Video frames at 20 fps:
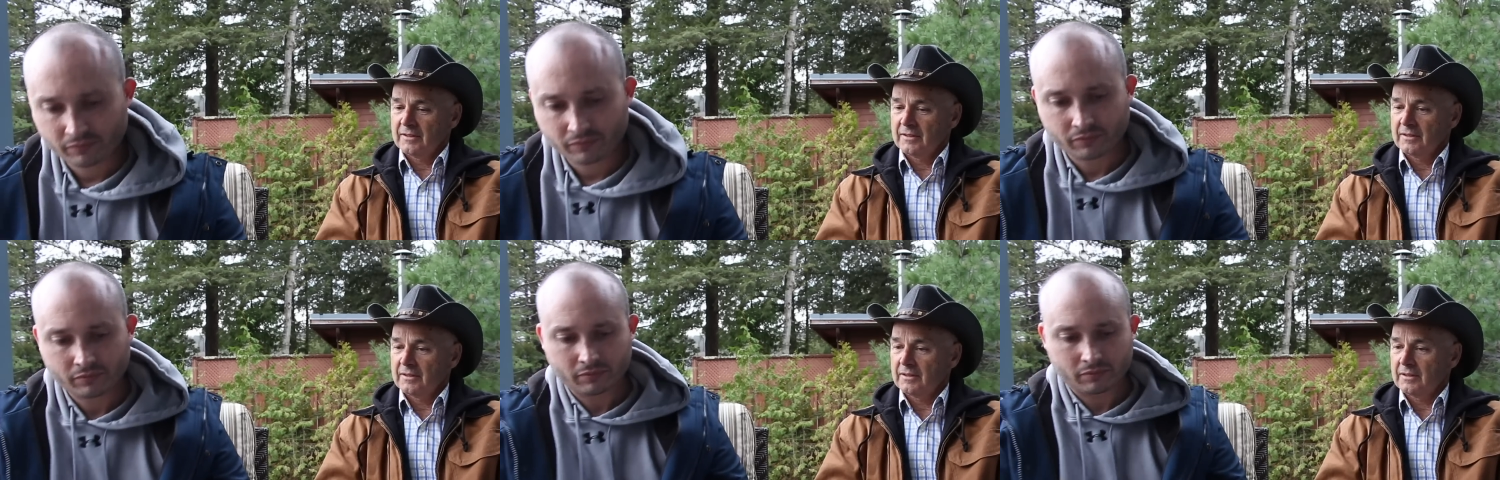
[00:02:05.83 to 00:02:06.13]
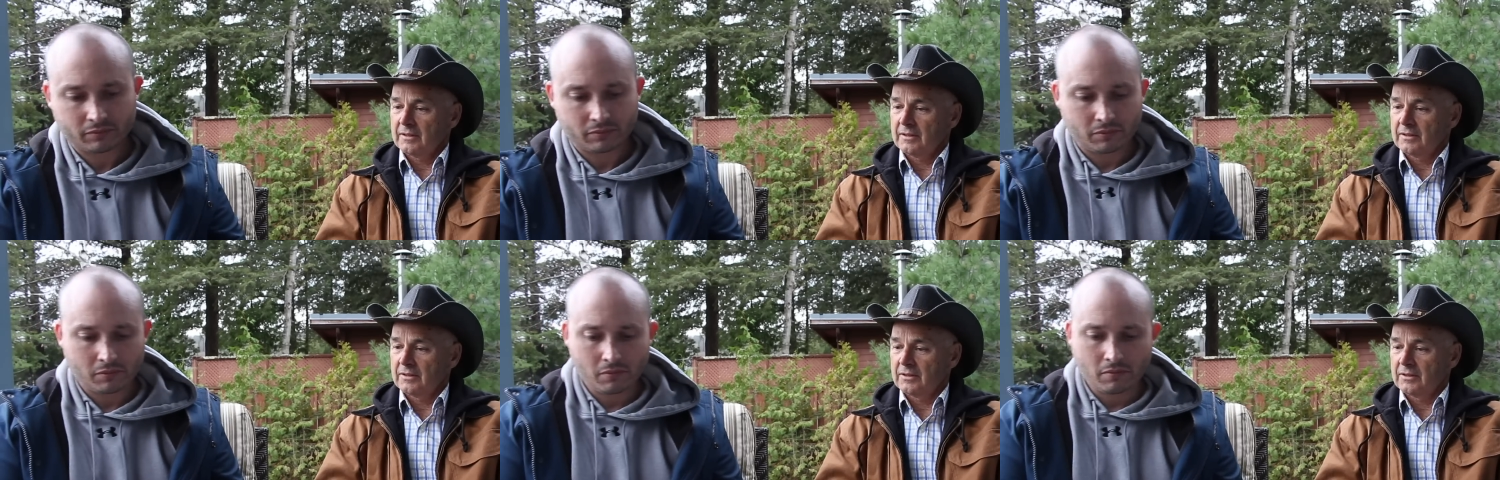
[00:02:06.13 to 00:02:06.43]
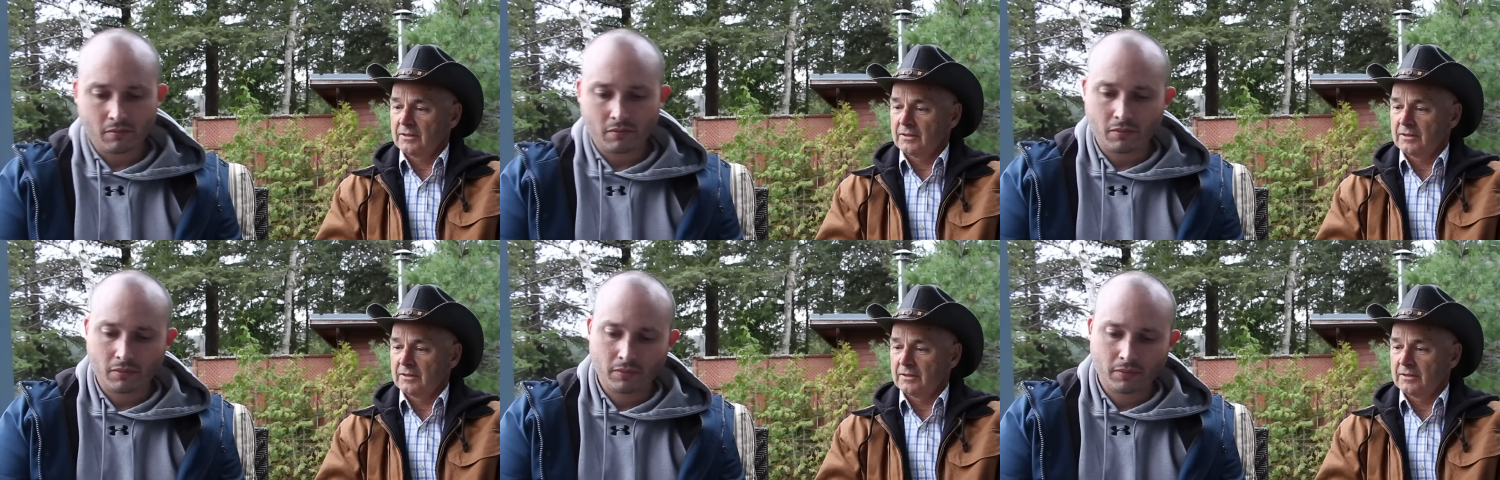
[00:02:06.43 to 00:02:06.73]

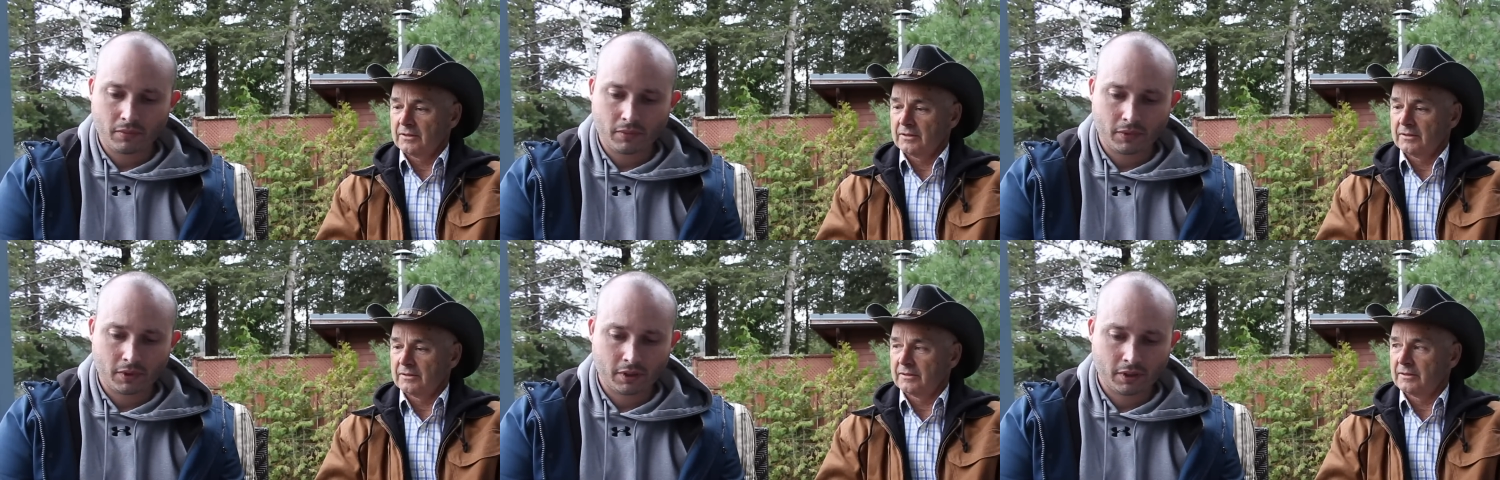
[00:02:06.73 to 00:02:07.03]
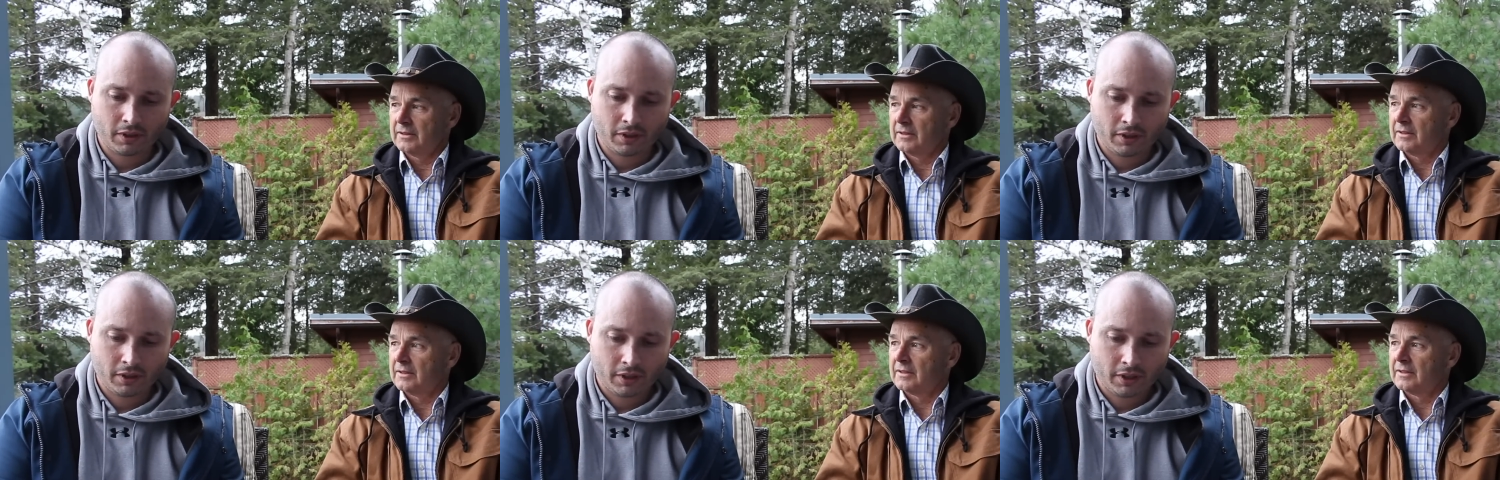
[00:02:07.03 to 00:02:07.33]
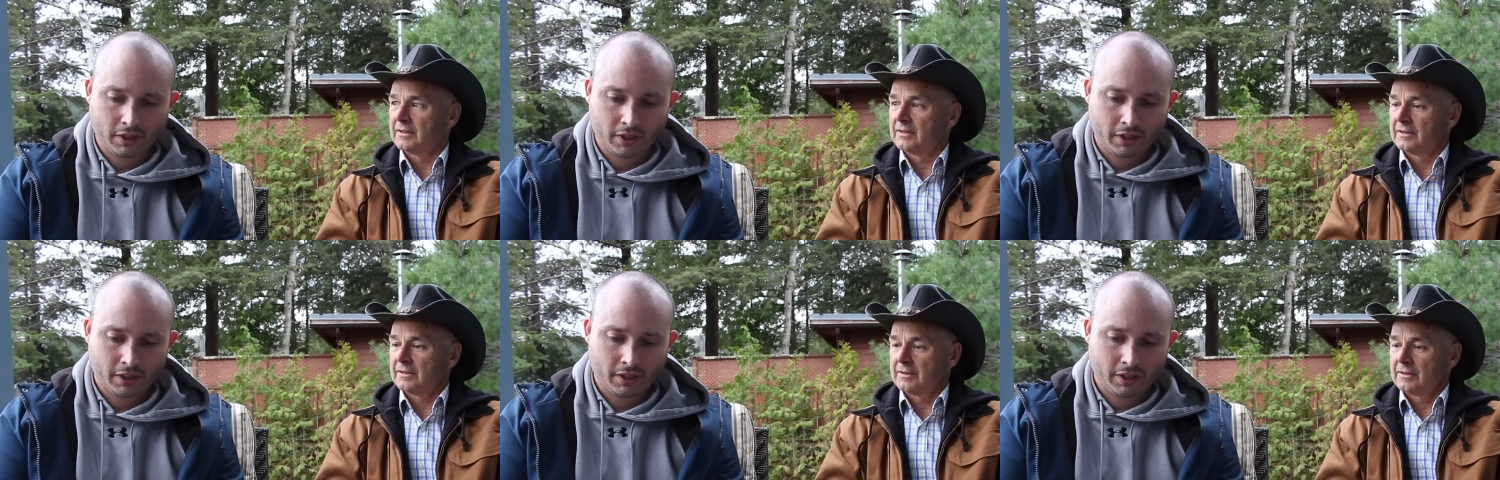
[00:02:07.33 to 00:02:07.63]

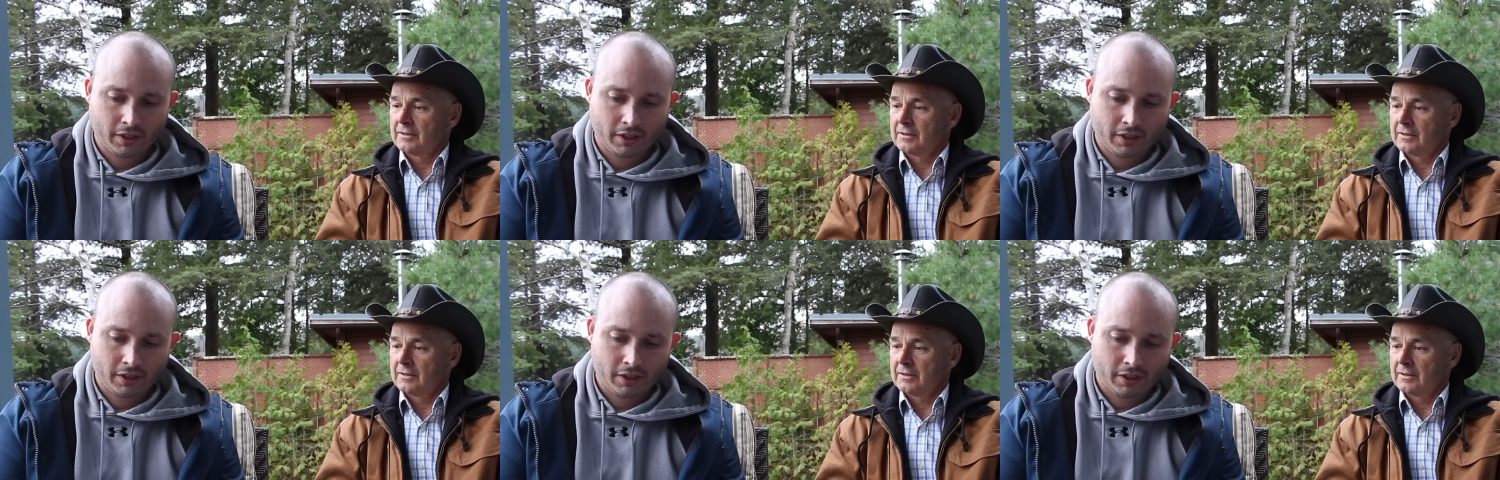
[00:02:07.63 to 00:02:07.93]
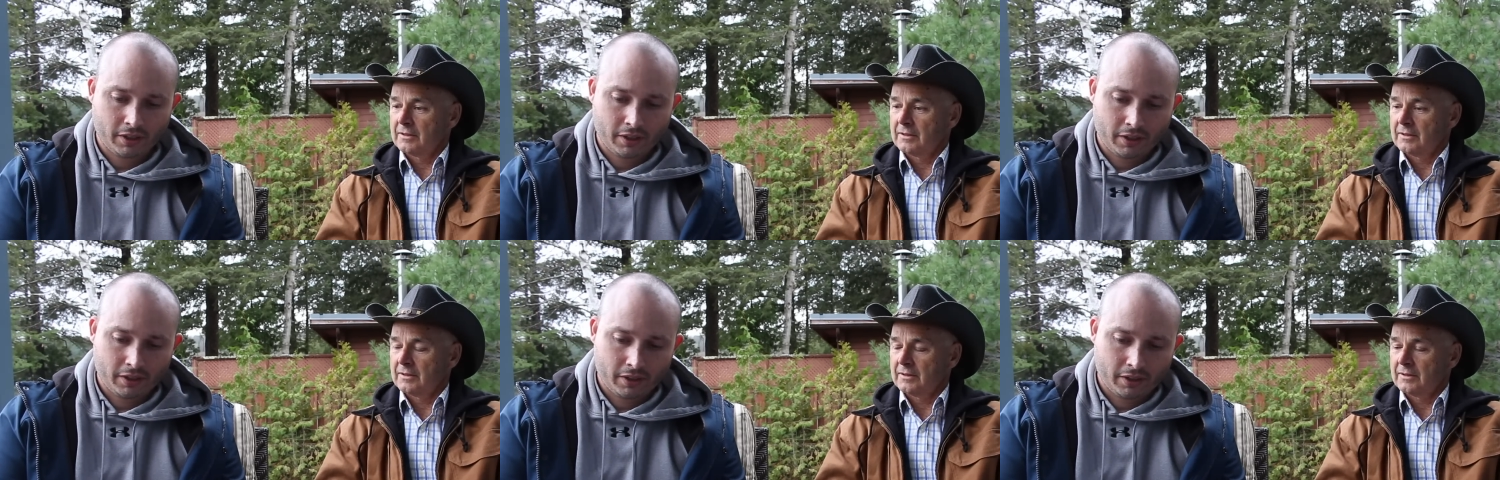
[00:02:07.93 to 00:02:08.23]
(no one is talking)